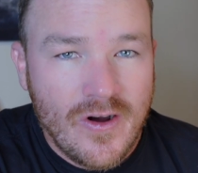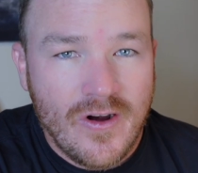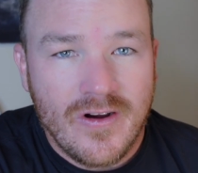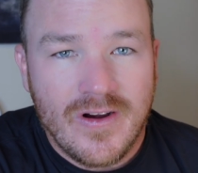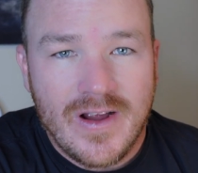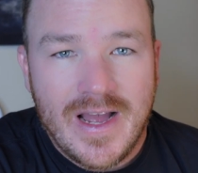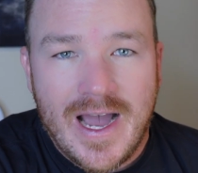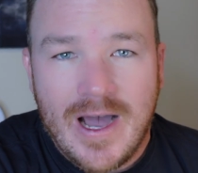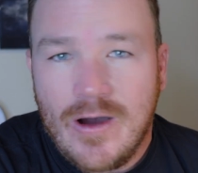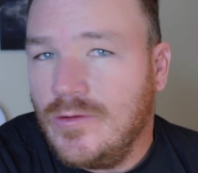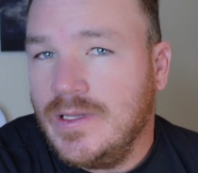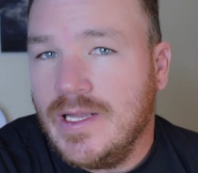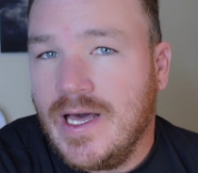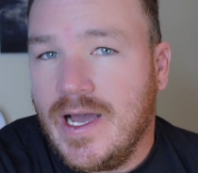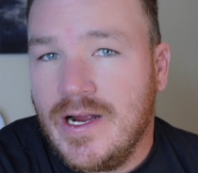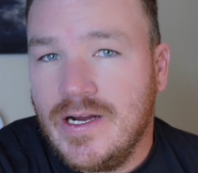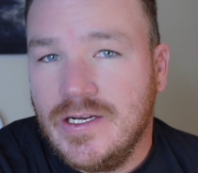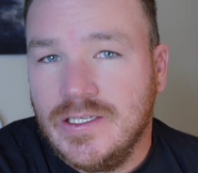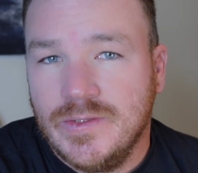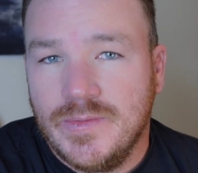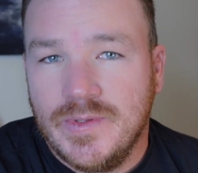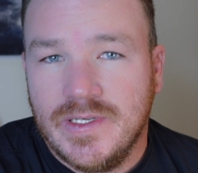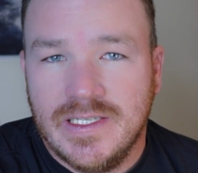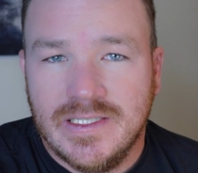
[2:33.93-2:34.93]
are
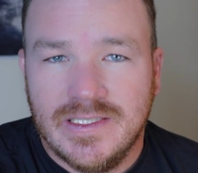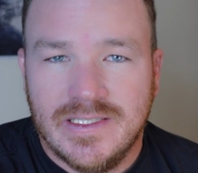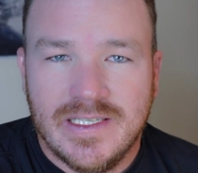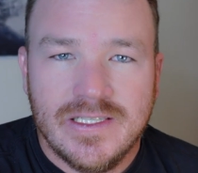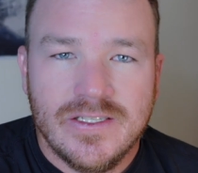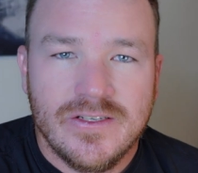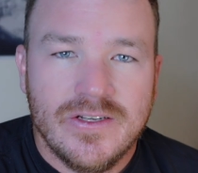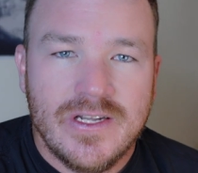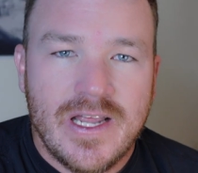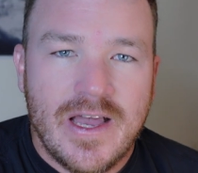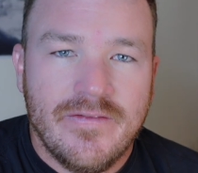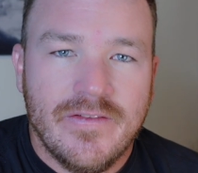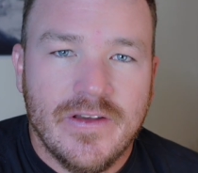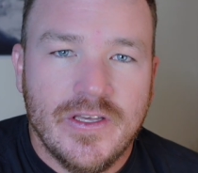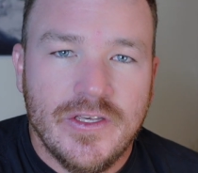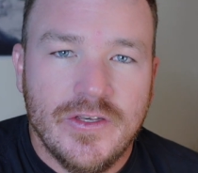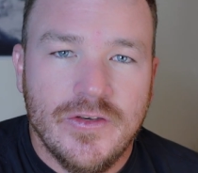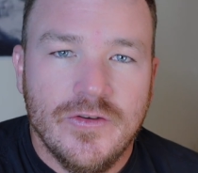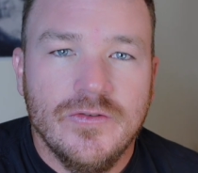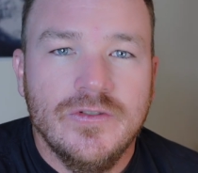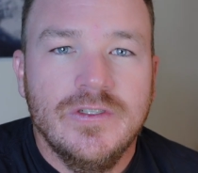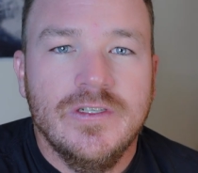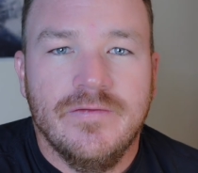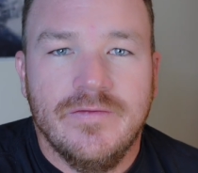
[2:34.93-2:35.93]
outliers, because this could have a
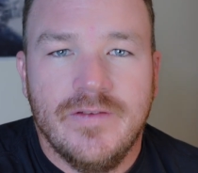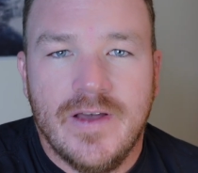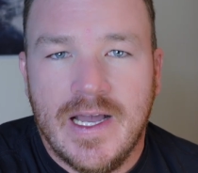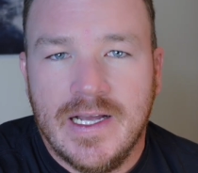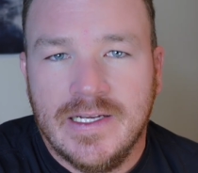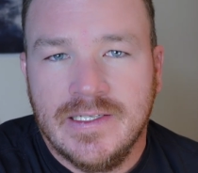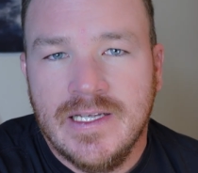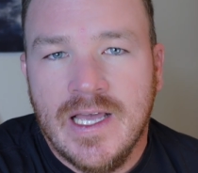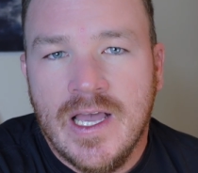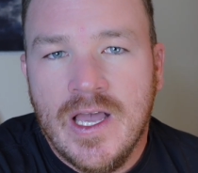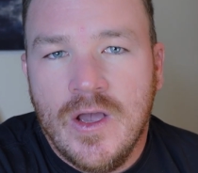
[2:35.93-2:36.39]
huge effect